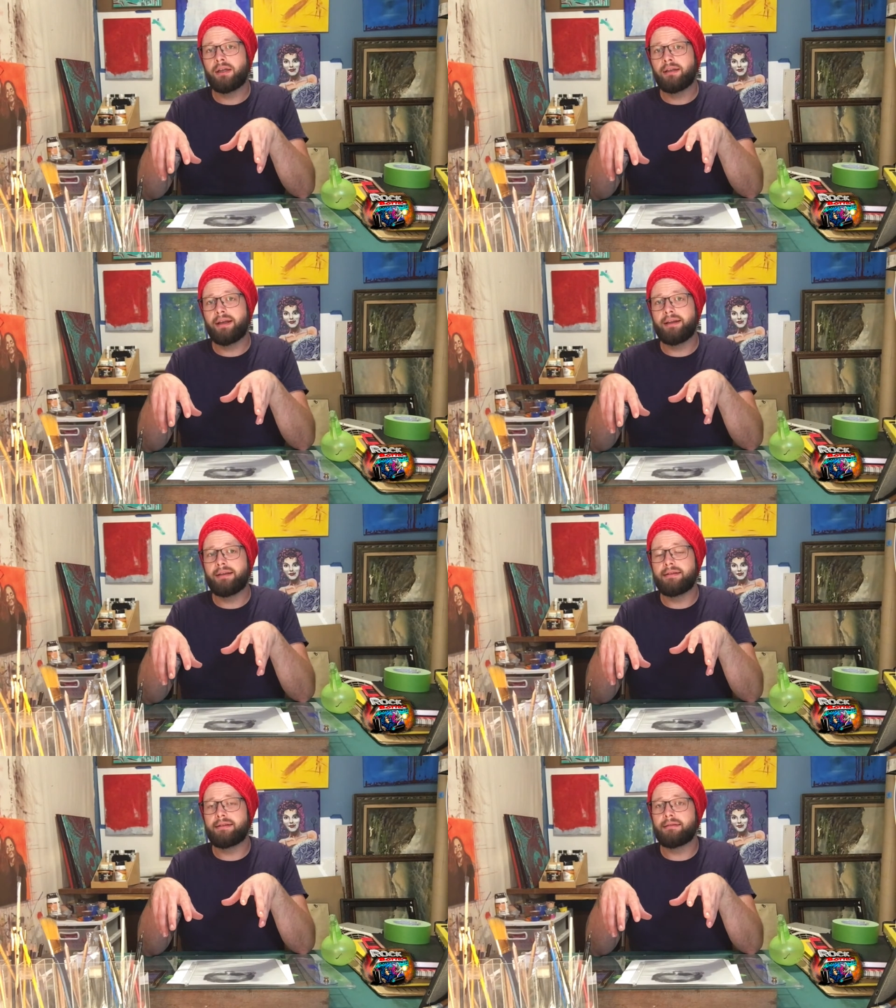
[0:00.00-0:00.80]
that
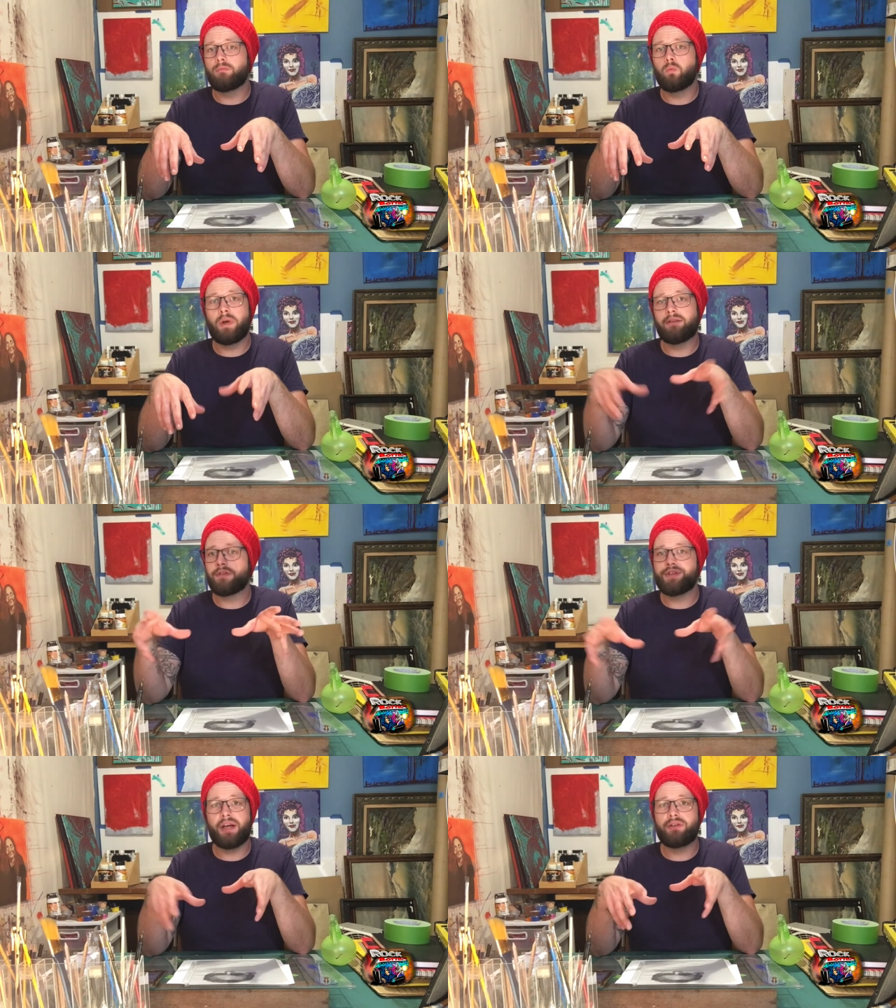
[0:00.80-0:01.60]
is whatever
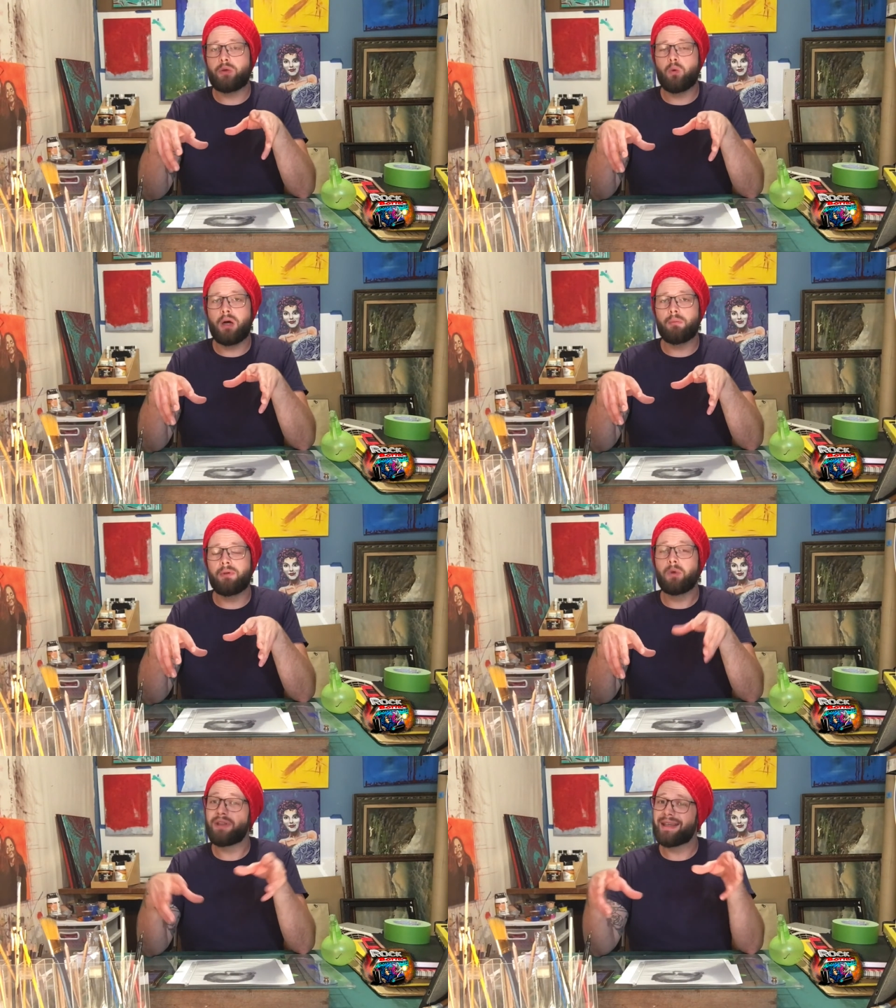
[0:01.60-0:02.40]
size you want, but
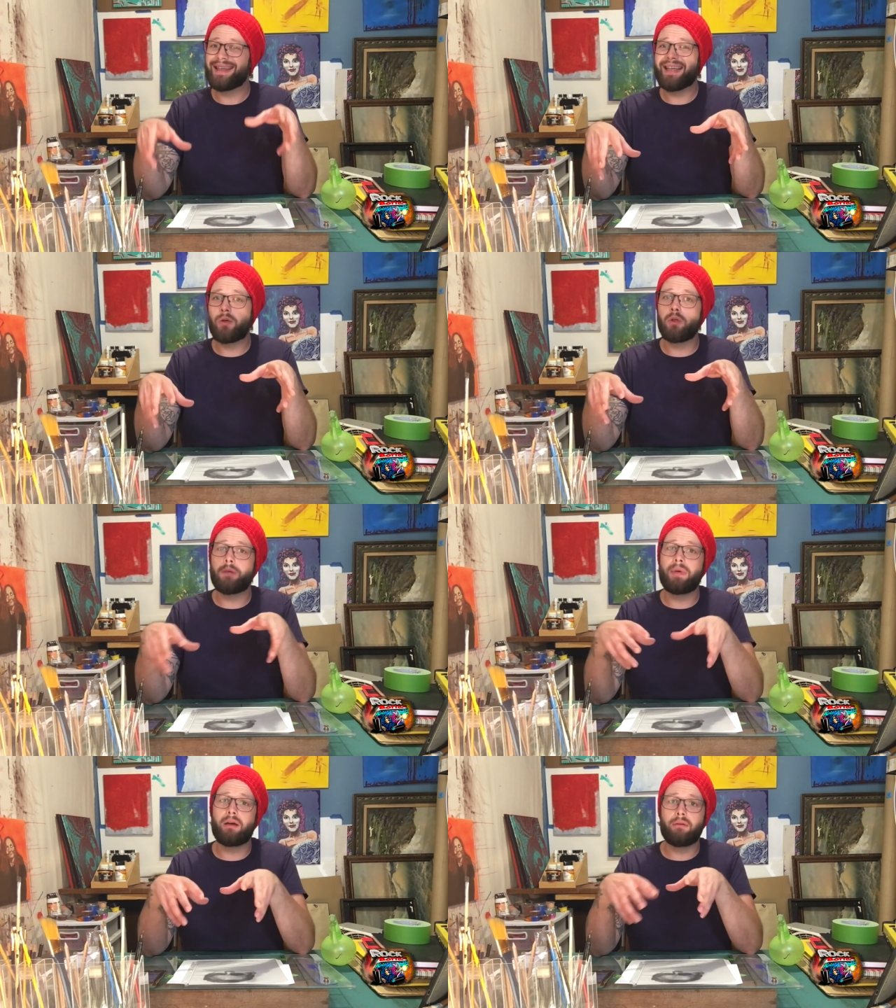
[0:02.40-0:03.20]
with the equal
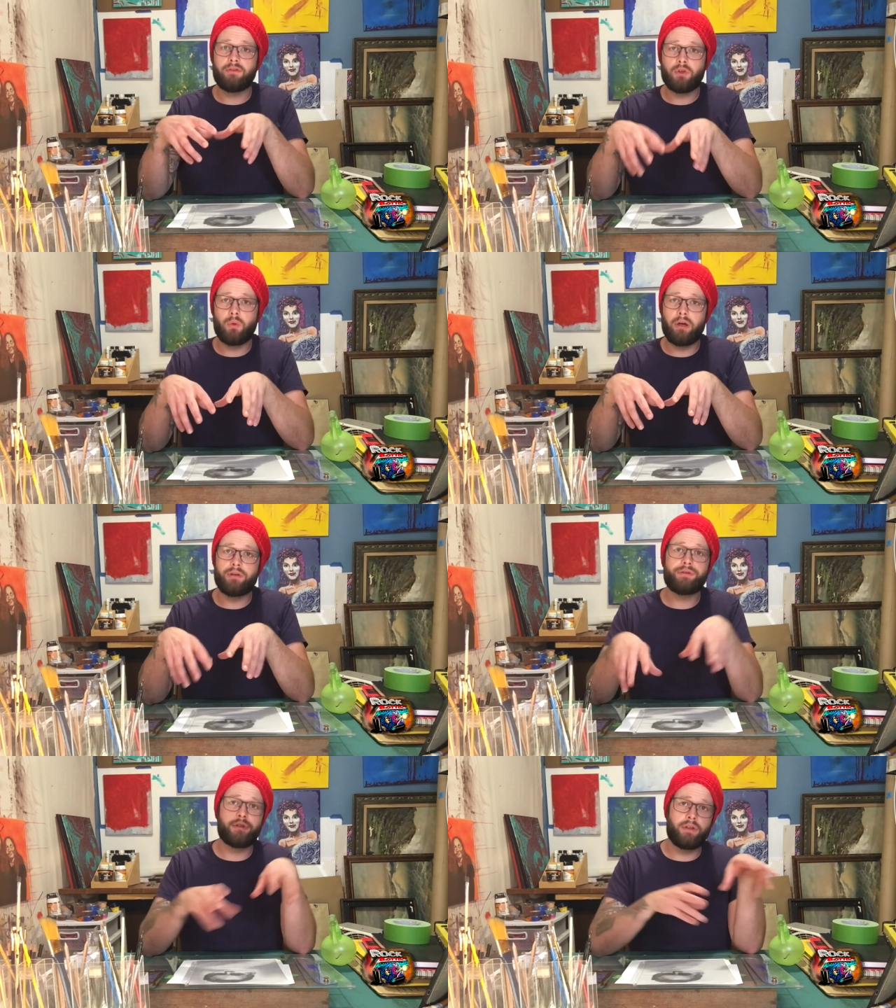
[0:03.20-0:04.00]
amount of squares
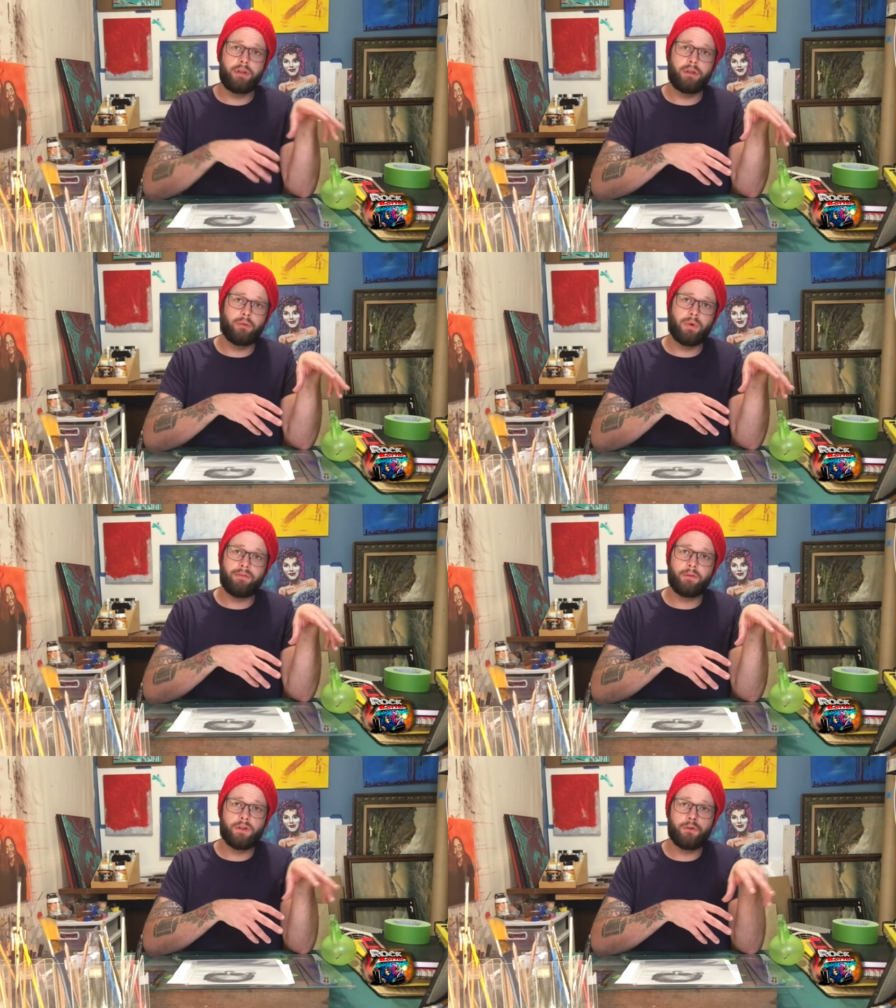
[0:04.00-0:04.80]
to the
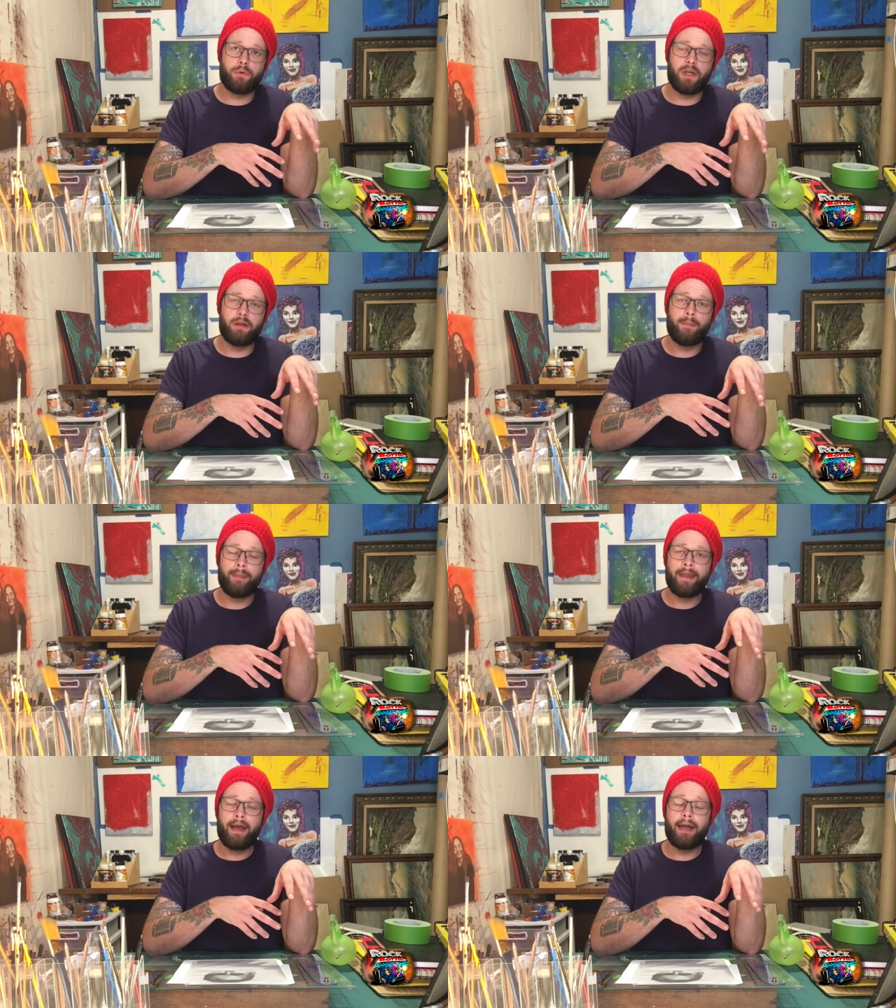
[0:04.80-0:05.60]
reference grid.
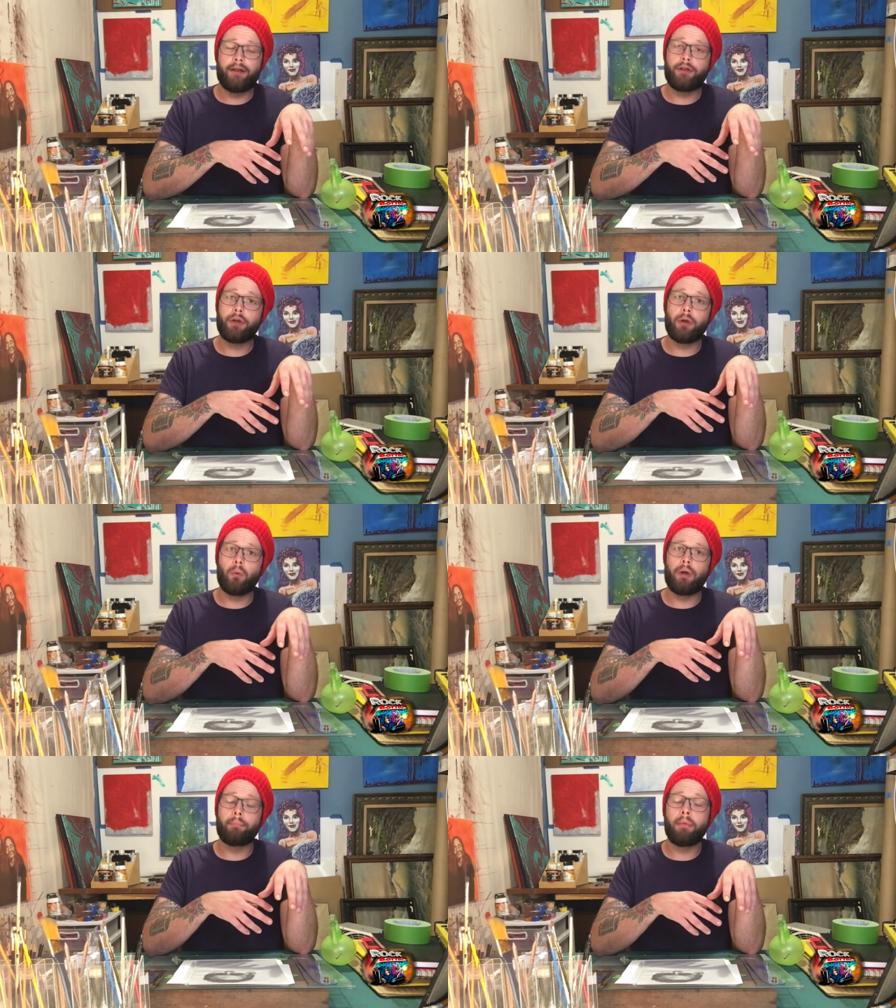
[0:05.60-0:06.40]
And then you're going to
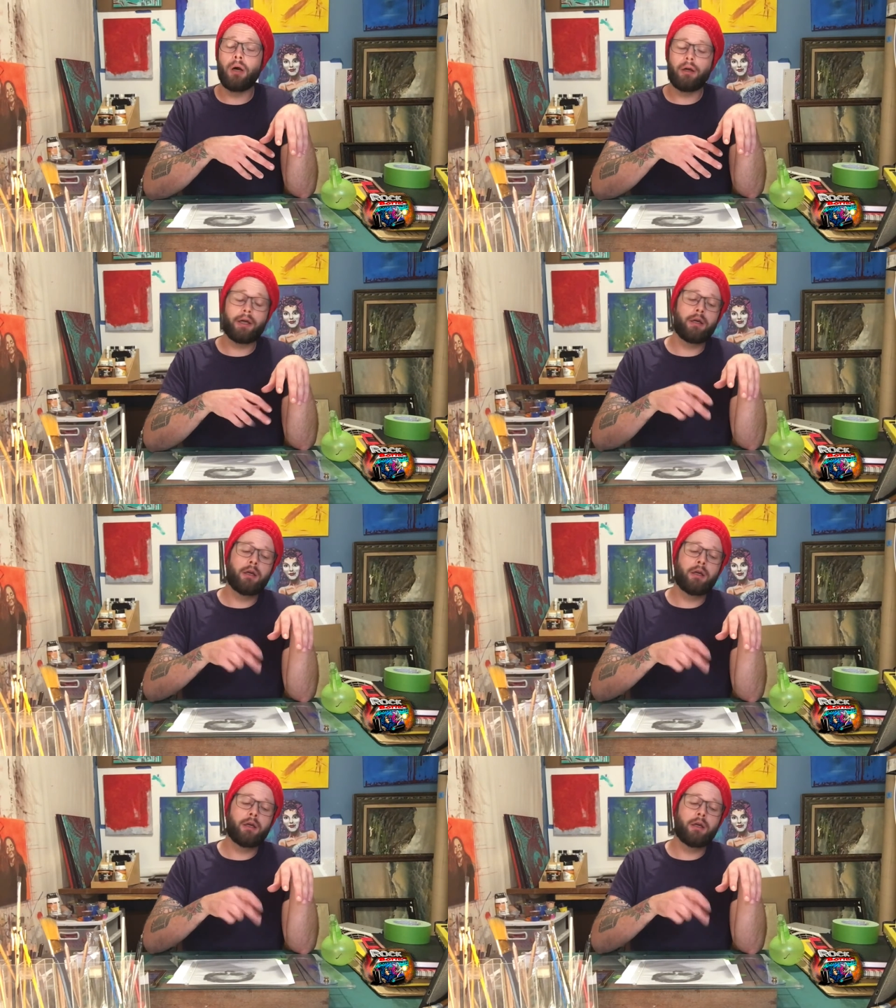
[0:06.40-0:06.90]
want to mark